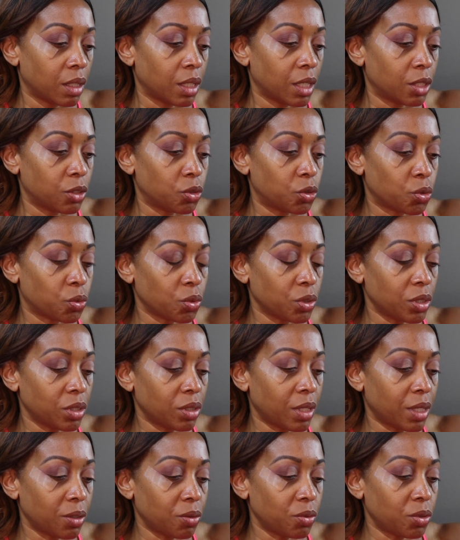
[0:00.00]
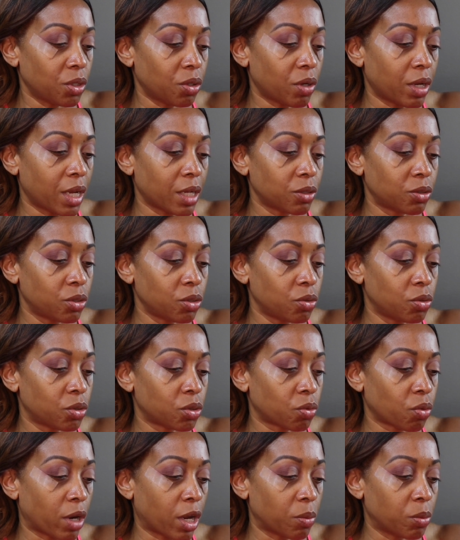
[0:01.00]
And drill, I don't know how to
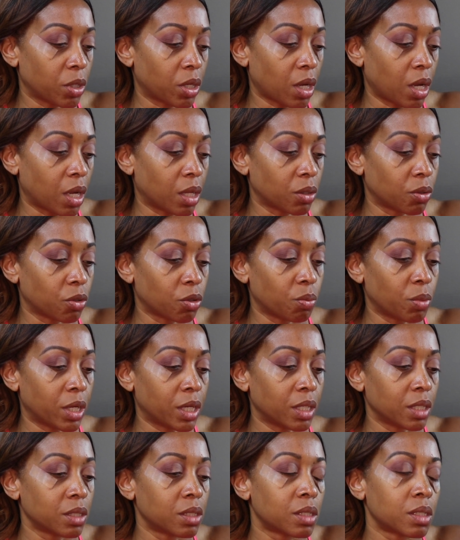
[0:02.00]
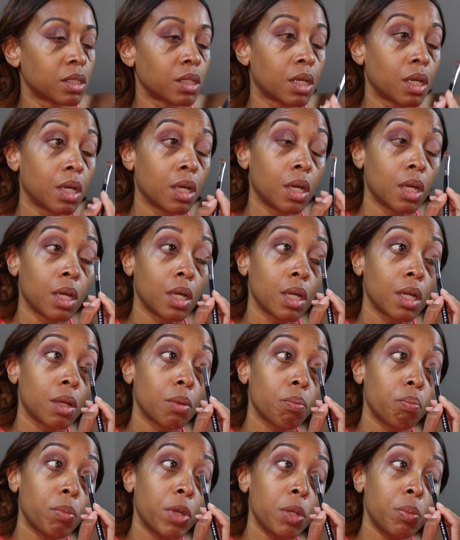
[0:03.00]
describe the color, but it's
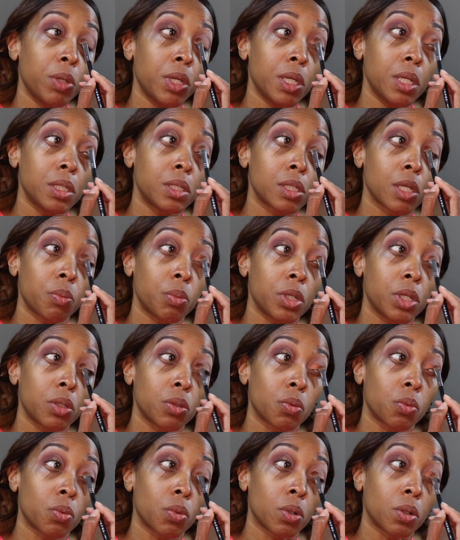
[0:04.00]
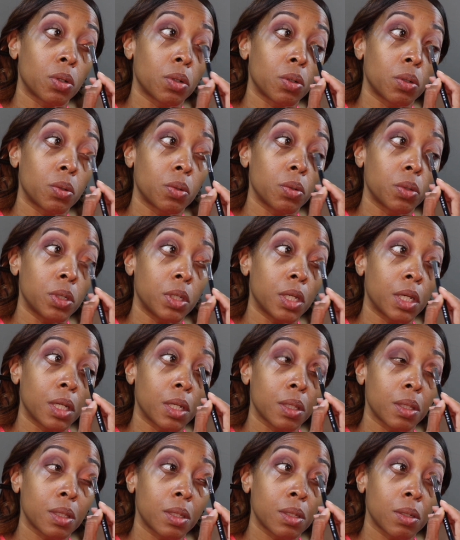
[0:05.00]
maybe something in the, oh
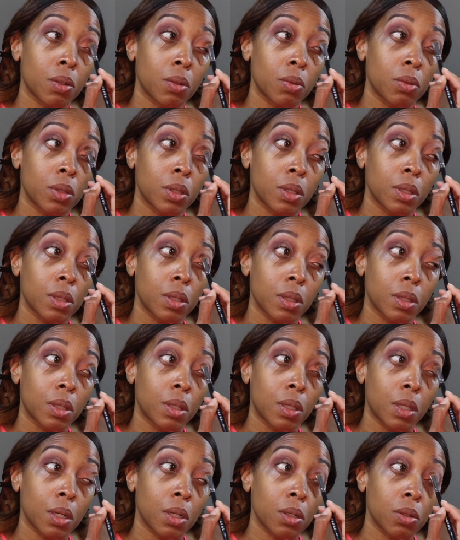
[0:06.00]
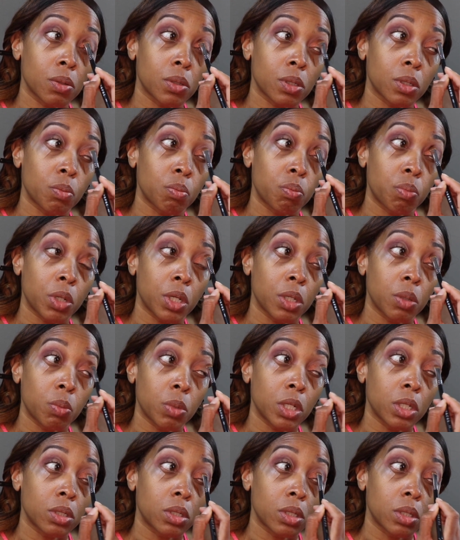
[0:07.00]
yeah, so there's some
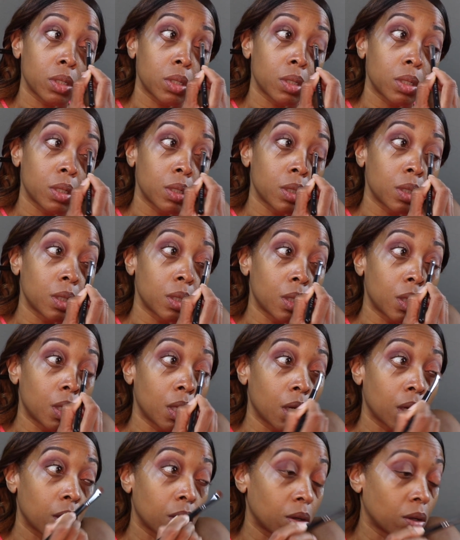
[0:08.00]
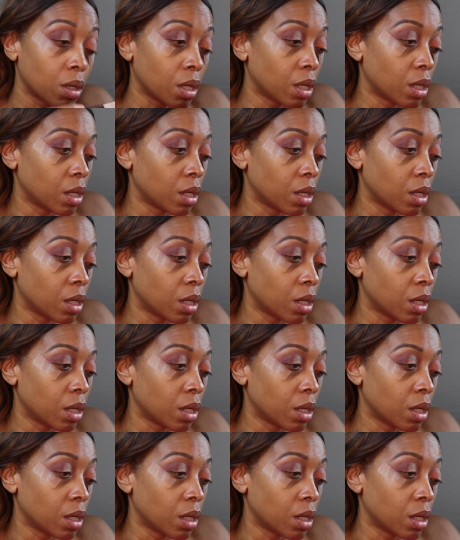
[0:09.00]
pigment there.